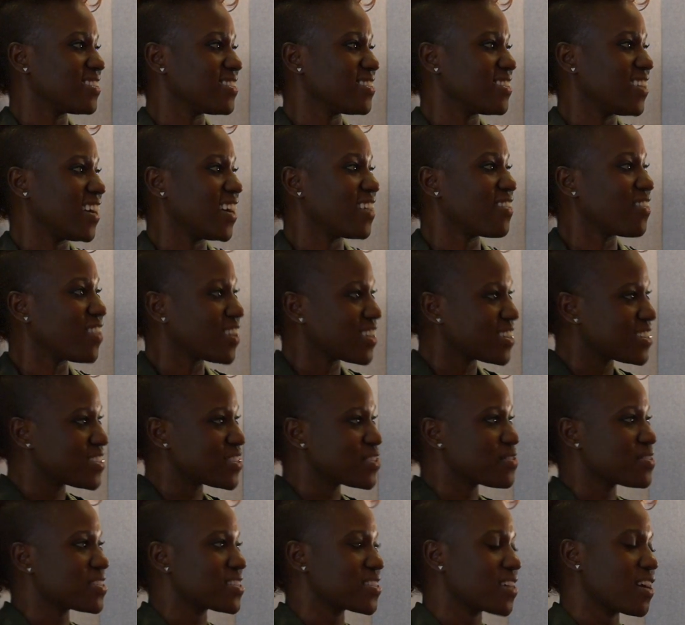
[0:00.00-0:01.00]
Mm. I want to
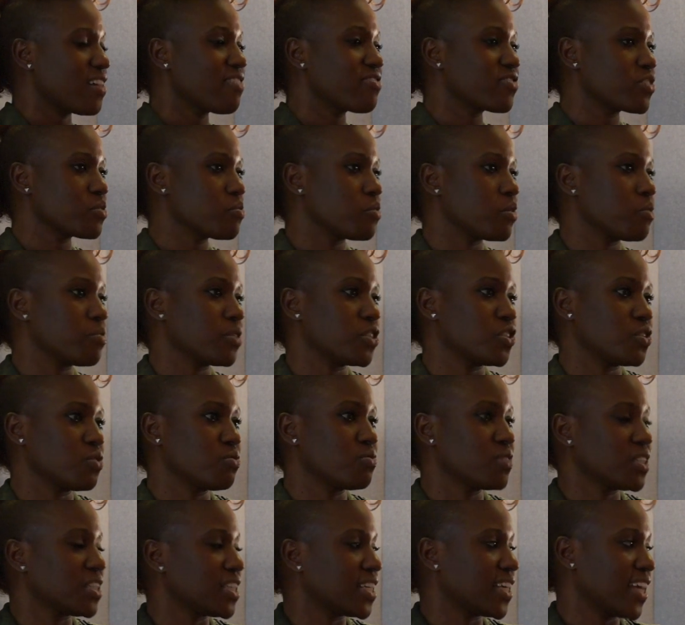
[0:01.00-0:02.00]
do what's comfortable, but
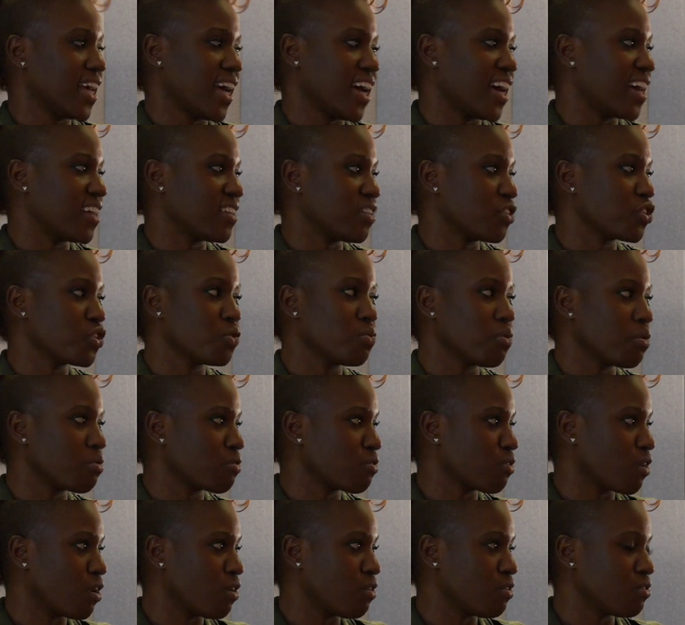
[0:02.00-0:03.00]
you really can't, or you
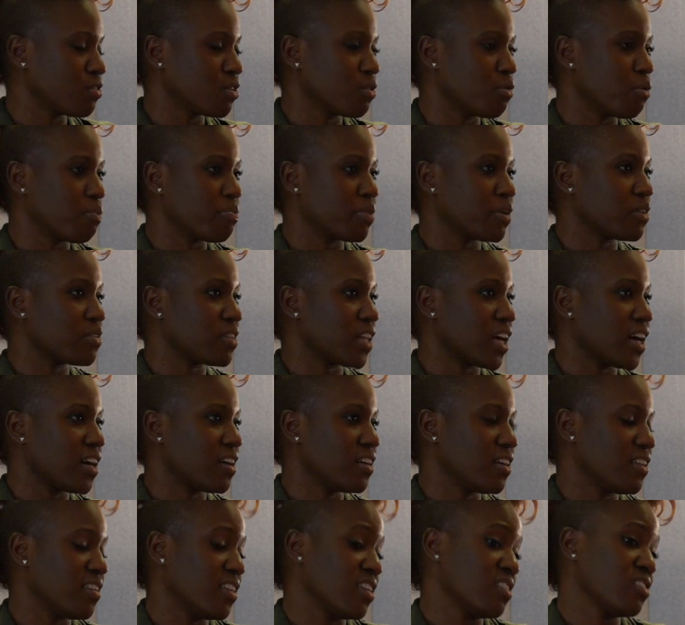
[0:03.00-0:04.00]
won't grow, you won't build
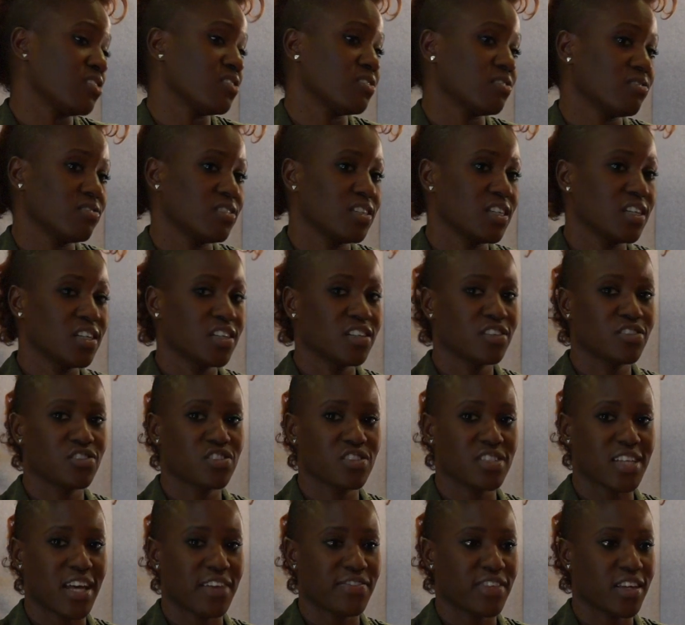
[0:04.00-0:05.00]
that, and then you'll you'll
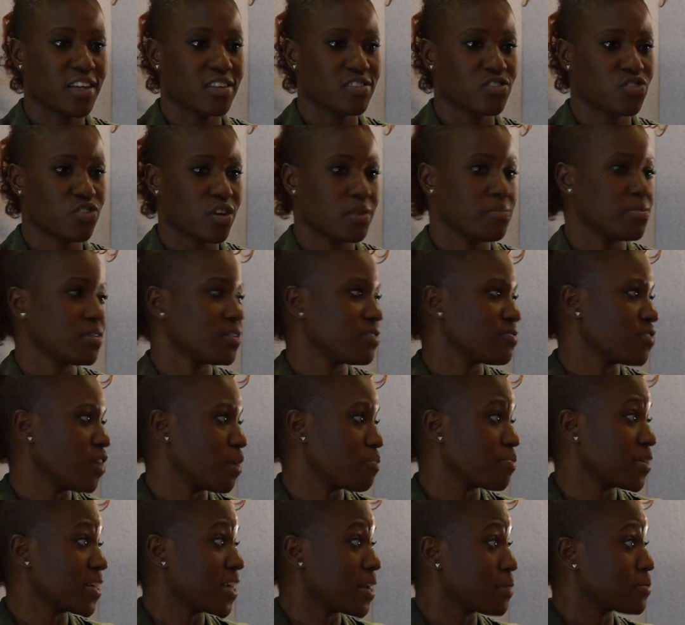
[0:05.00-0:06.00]
just have the trouble of
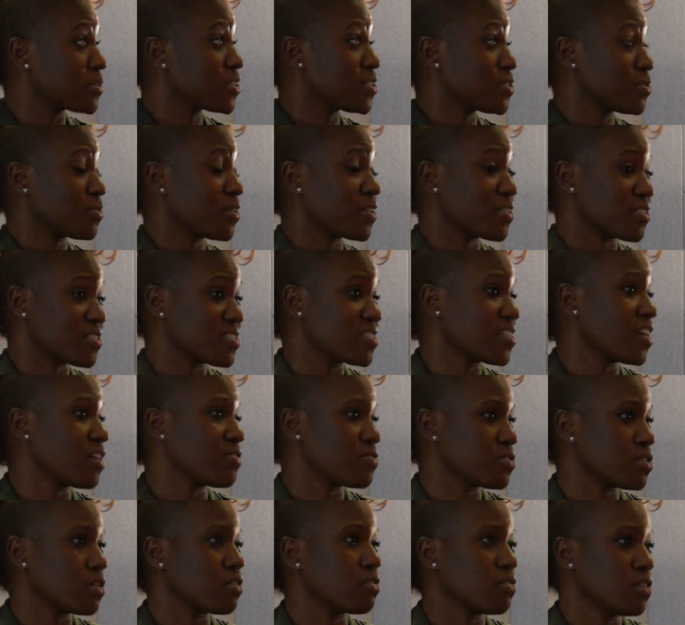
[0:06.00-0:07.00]
not being able to do other
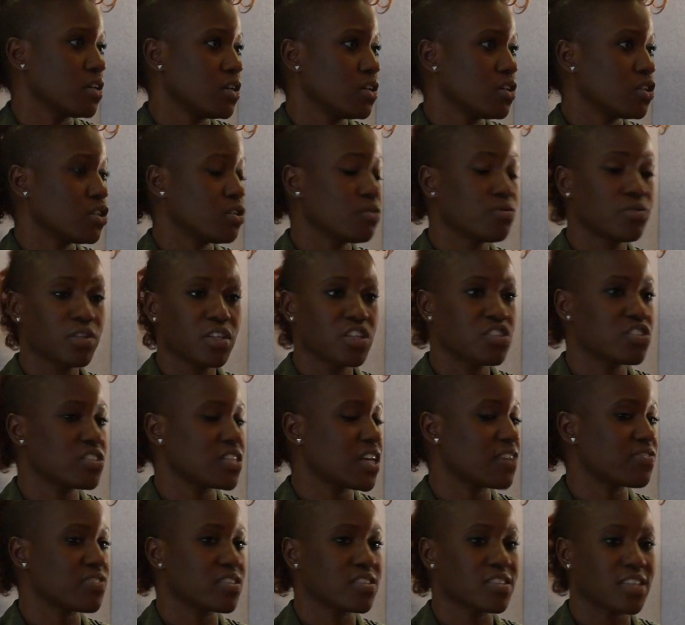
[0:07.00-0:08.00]
stuff. So you really
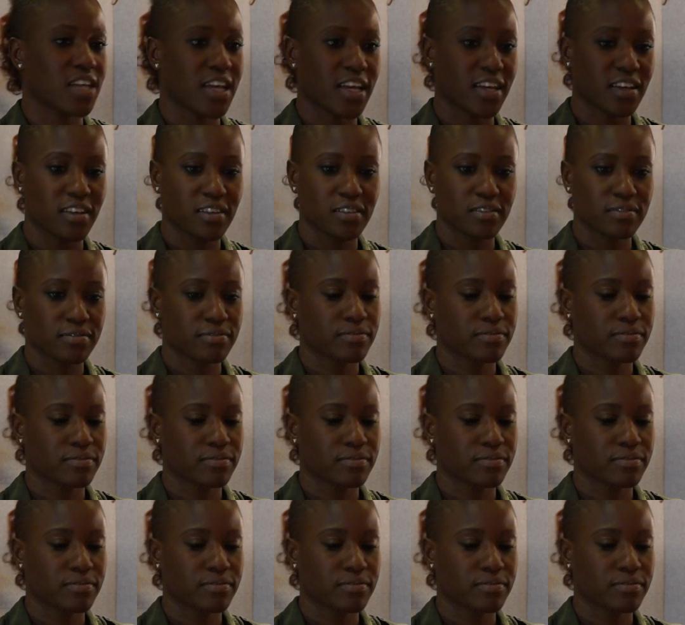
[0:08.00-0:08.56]
just have to say,